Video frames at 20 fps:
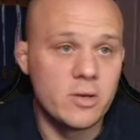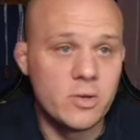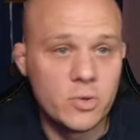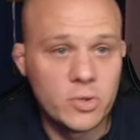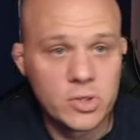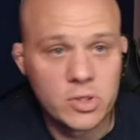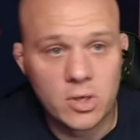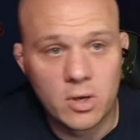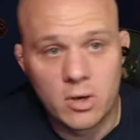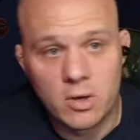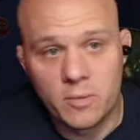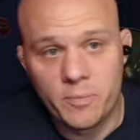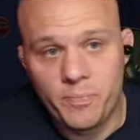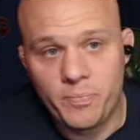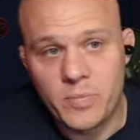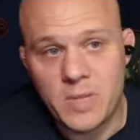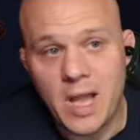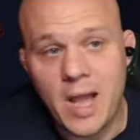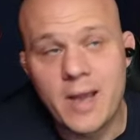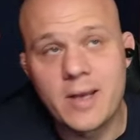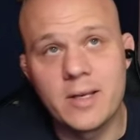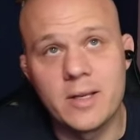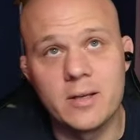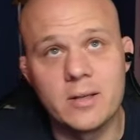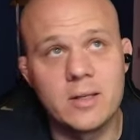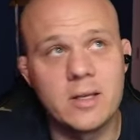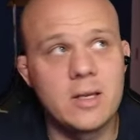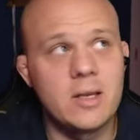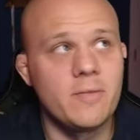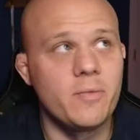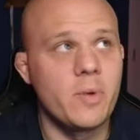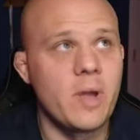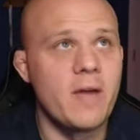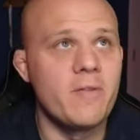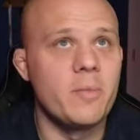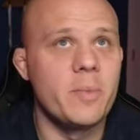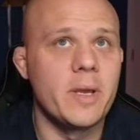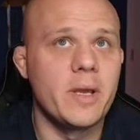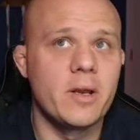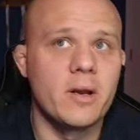New salt. Ideally, if we have
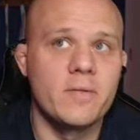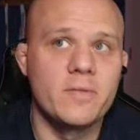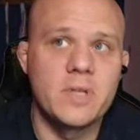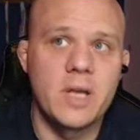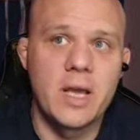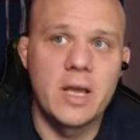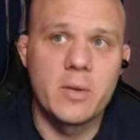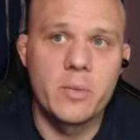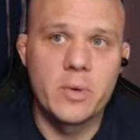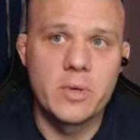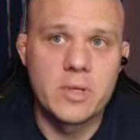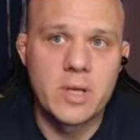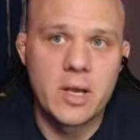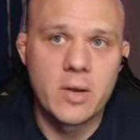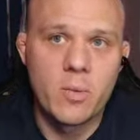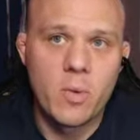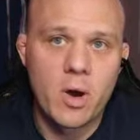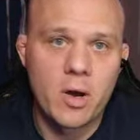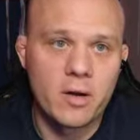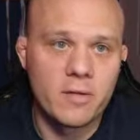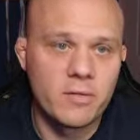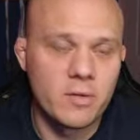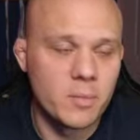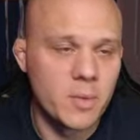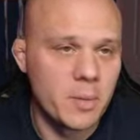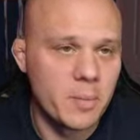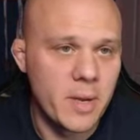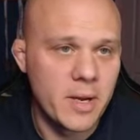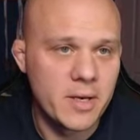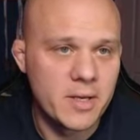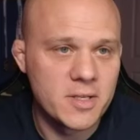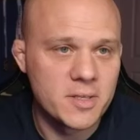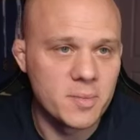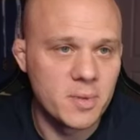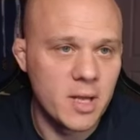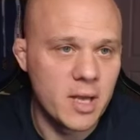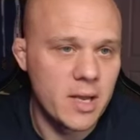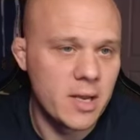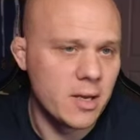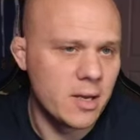a big enough tank, we'd take water from our main
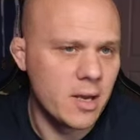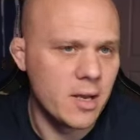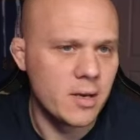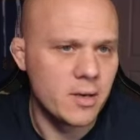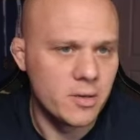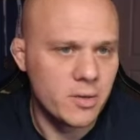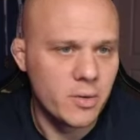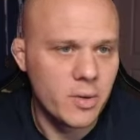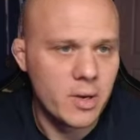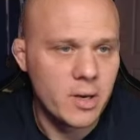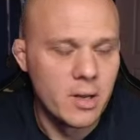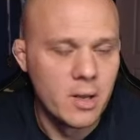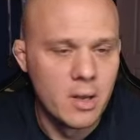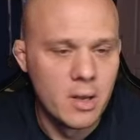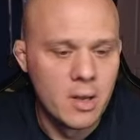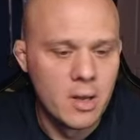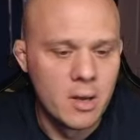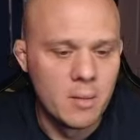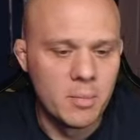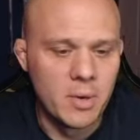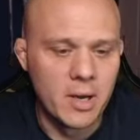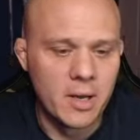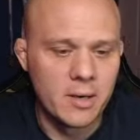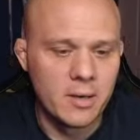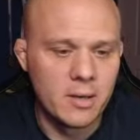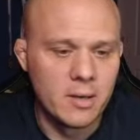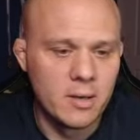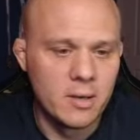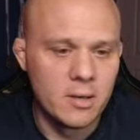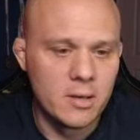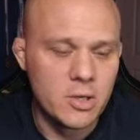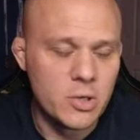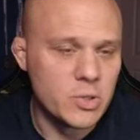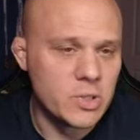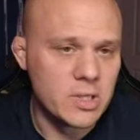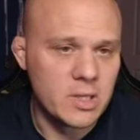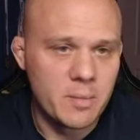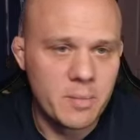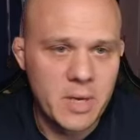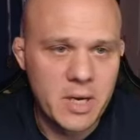display and kind of do it. But
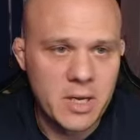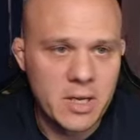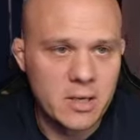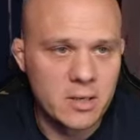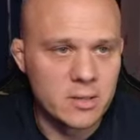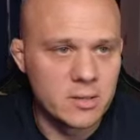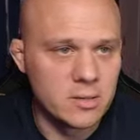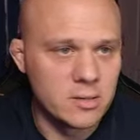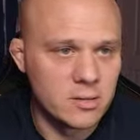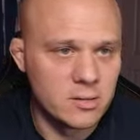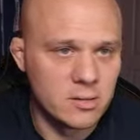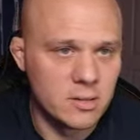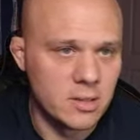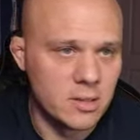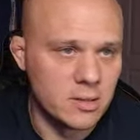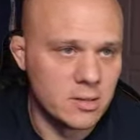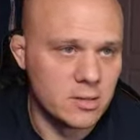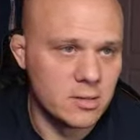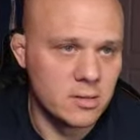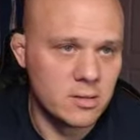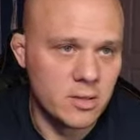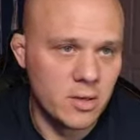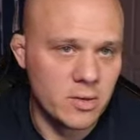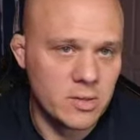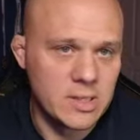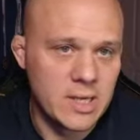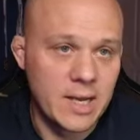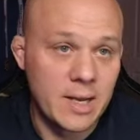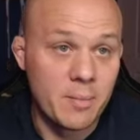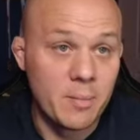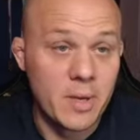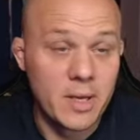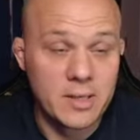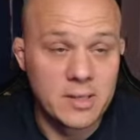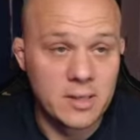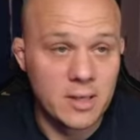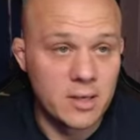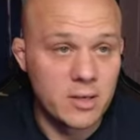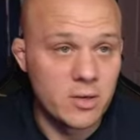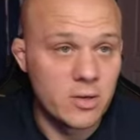using the media is second
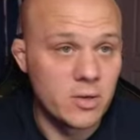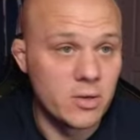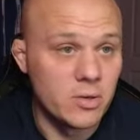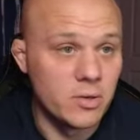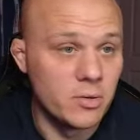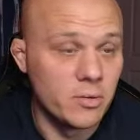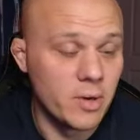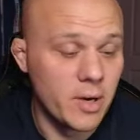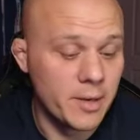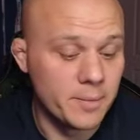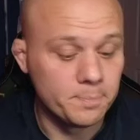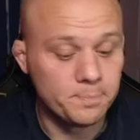best thing you can do, right?